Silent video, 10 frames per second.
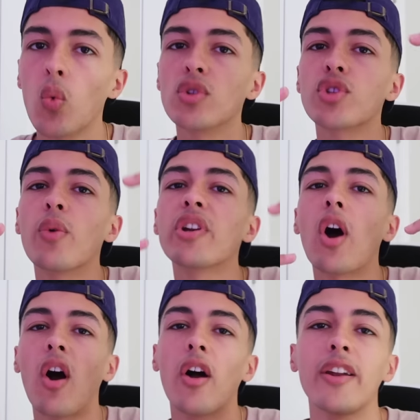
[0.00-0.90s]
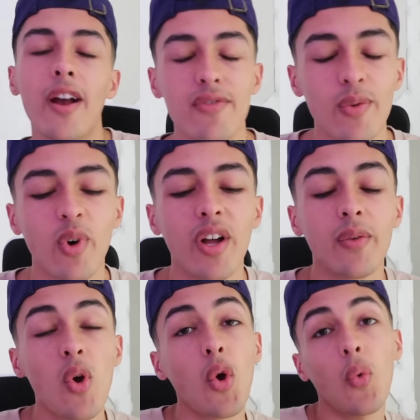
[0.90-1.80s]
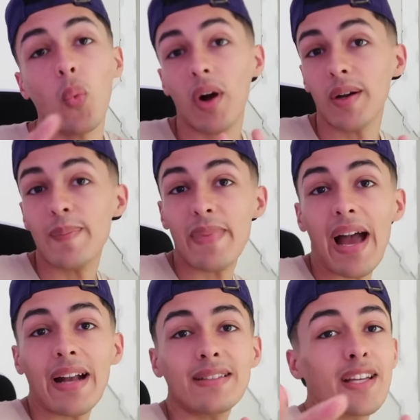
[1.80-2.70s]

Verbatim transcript: What's going on everyone? Welcome back.